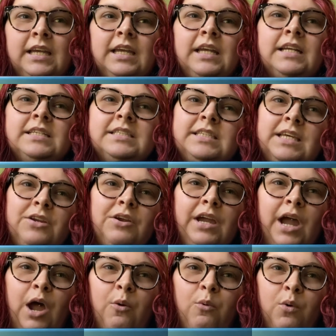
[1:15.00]
Considering
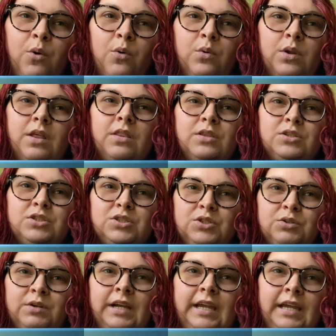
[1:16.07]
how old the
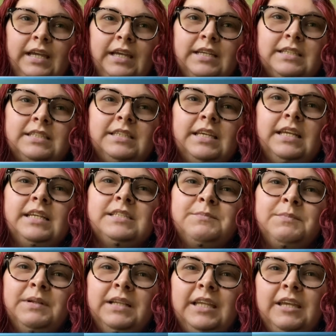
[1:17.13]
story is, it is
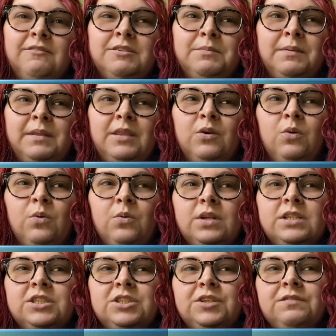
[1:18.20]
believed to be the
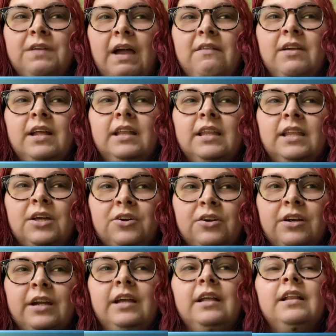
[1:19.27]
oldest surviving
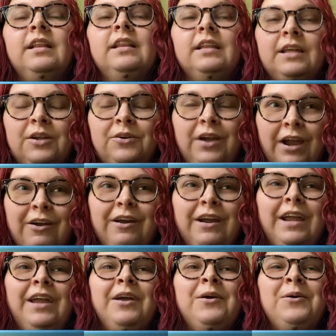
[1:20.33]

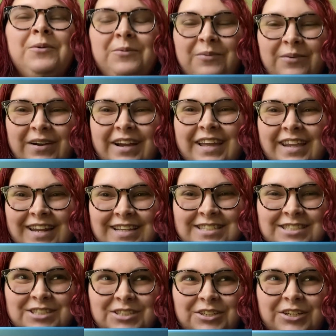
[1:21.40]
literary work in
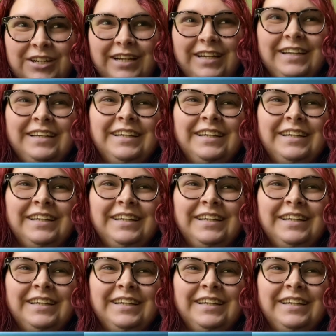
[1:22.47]
history.